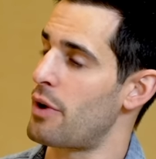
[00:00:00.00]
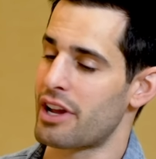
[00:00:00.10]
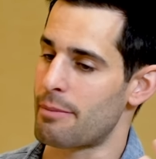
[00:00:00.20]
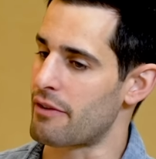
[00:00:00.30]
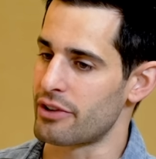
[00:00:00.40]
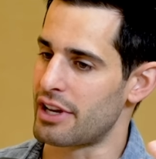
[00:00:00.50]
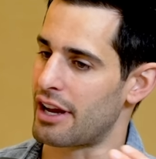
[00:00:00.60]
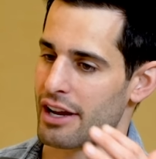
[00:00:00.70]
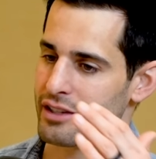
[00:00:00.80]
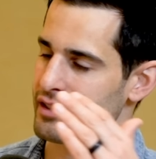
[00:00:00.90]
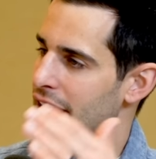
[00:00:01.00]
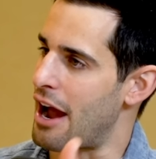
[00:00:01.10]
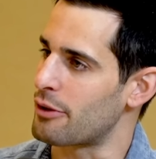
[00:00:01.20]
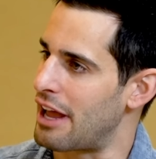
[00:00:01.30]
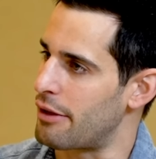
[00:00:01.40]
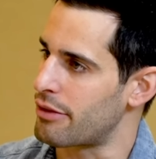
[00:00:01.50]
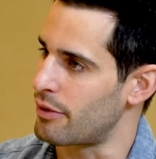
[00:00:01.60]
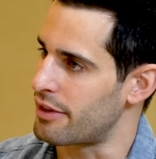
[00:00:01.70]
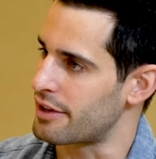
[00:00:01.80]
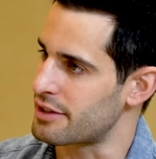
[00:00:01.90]
I wake up every day, I say out loud
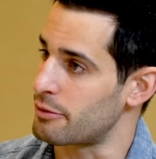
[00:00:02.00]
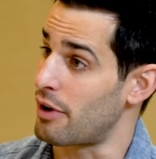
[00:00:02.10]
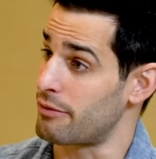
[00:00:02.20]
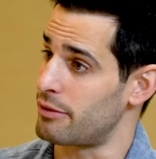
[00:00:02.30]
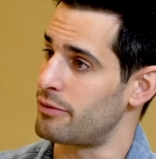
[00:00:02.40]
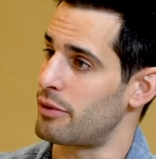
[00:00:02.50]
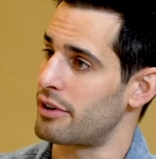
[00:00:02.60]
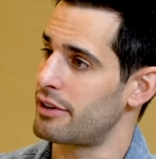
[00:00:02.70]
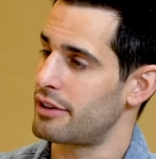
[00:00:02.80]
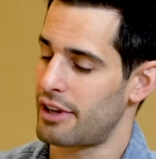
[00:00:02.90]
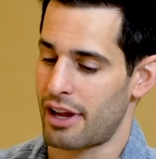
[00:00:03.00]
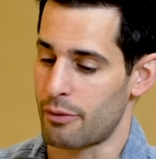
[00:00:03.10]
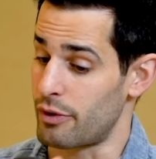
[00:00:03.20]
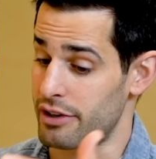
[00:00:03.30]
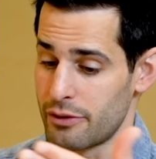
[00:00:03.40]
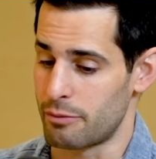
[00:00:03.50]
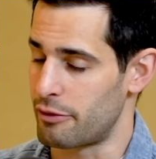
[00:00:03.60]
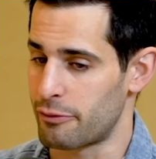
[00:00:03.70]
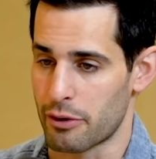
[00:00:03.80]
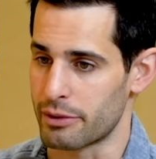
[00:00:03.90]
three things I'm grateful for, and we do
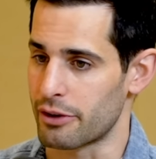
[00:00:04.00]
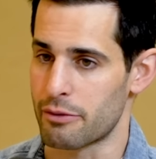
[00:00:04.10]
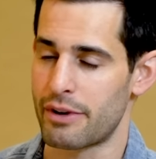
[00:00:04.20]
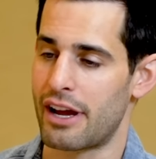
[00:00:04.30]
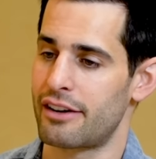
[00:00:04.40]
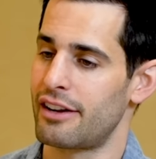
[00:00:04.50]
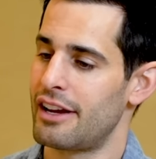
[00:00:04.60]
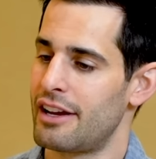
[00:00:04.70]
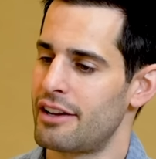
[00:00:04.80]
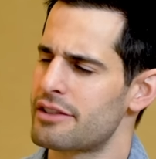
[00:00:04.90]
it before we go to bed.